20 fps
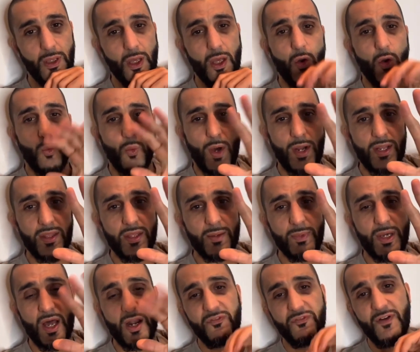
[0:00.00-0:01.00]
One of them
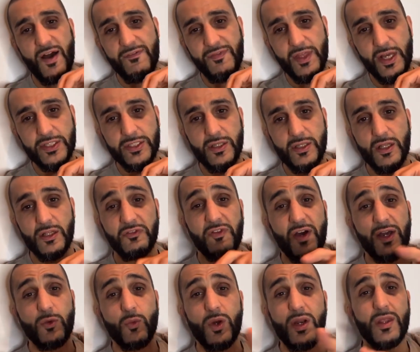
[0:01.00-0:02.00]
got a $5,000
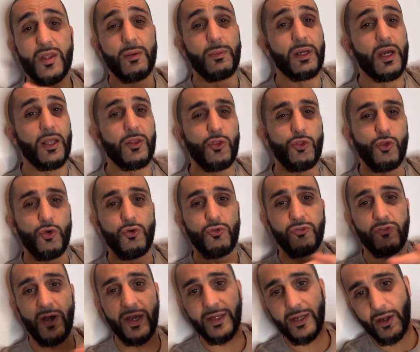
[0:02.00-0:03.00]
fine. One of them got no
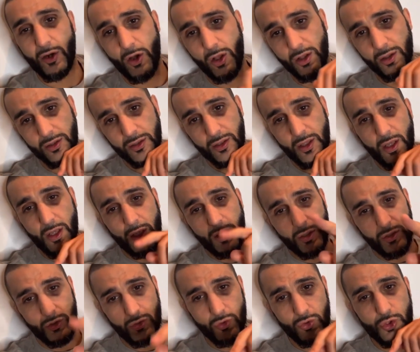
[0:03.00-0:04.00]
fine at all.
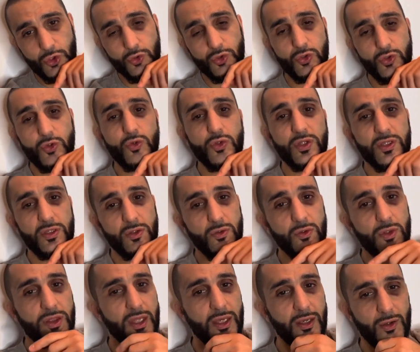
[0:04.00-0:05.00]
You choose. You
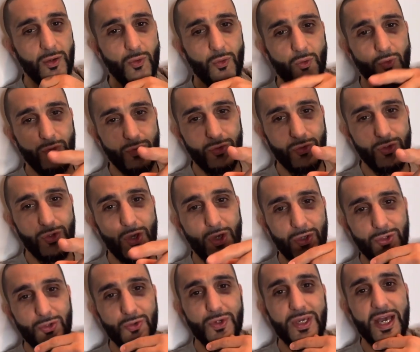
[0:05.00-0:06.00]
think.
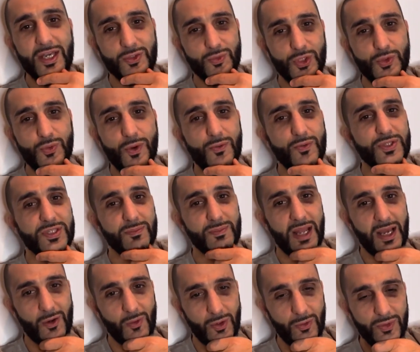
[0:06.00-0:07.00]
You guess which one was the
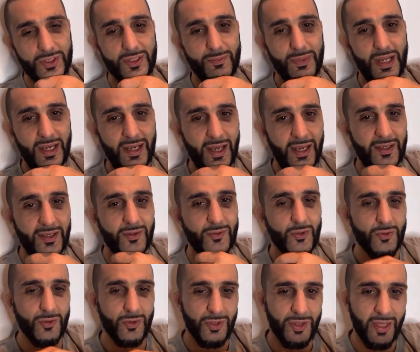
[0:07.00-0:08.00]
black one. Was the black guy
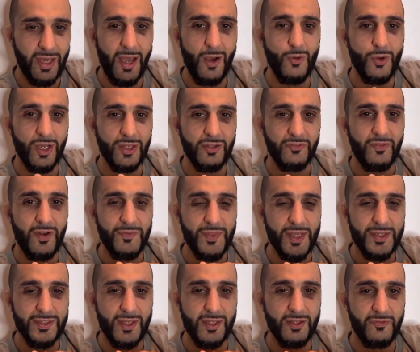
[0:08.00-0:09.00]
the guy who got the
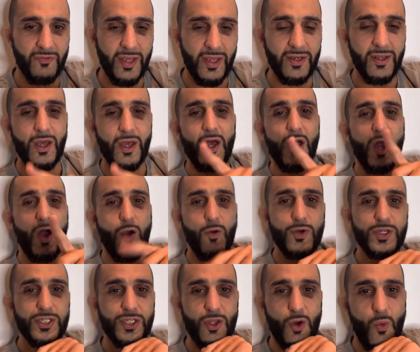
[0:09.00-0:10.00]
$5,000 fine, or
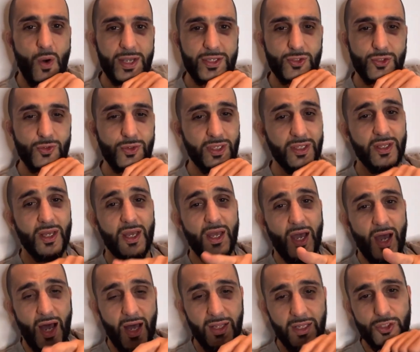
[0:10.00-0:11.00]
was it the white student?
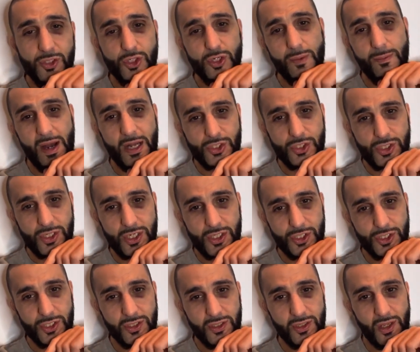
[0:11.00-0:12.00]
I'll let your
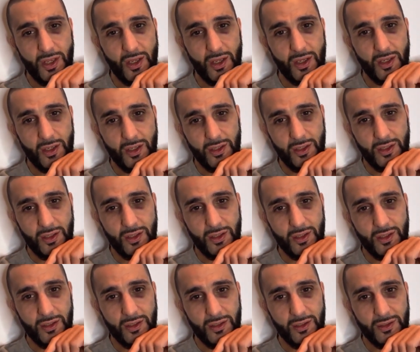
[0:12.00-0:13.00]
imagination
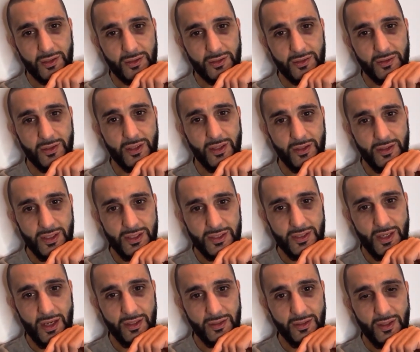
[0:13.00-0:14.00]

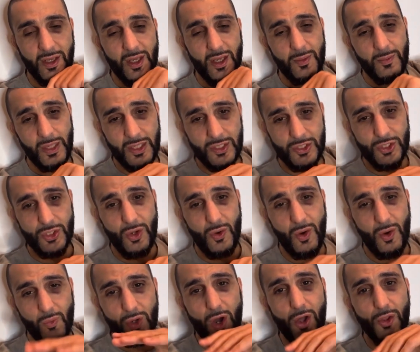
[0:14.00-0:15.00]
decide. Because you know
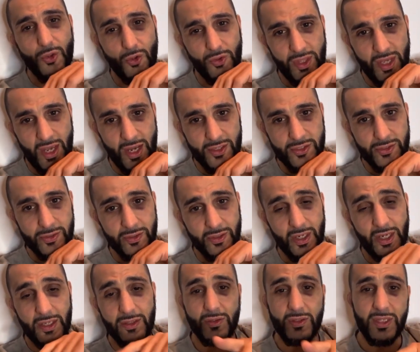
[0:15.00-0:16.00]
what, we all know the answer.
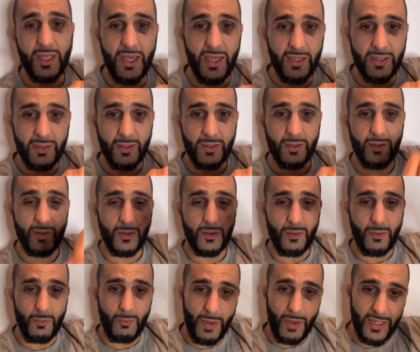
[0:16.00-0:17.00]
And today,
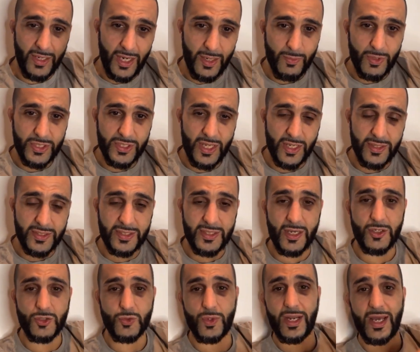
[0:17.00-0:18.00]
my neighbors
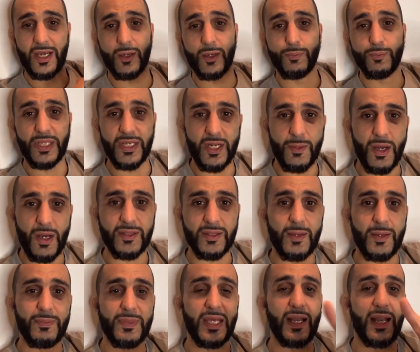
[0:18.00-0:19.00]
downstairs, when I complain about
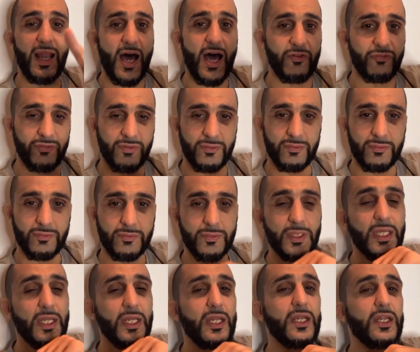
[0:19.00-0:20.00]
them, they laughed.
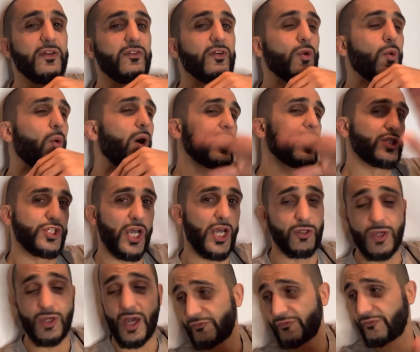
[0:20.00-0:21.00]
They didn't even want to check.
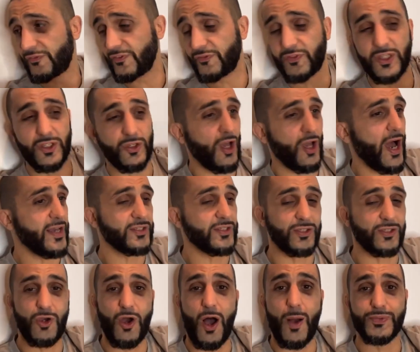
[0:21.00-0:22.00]
You have 15 guys,
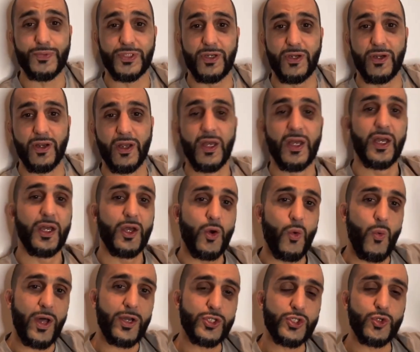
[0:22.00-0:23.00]
cops here.
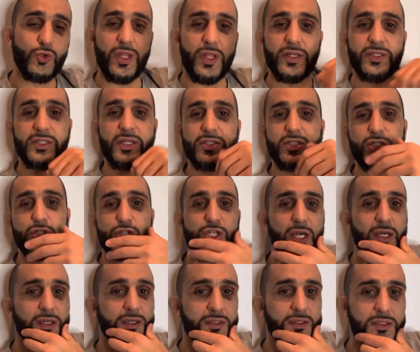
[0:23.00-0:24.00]
Why don't you go downstairs and check,
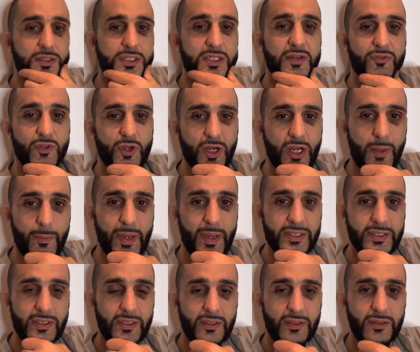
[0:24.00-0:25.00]
see if their capacity?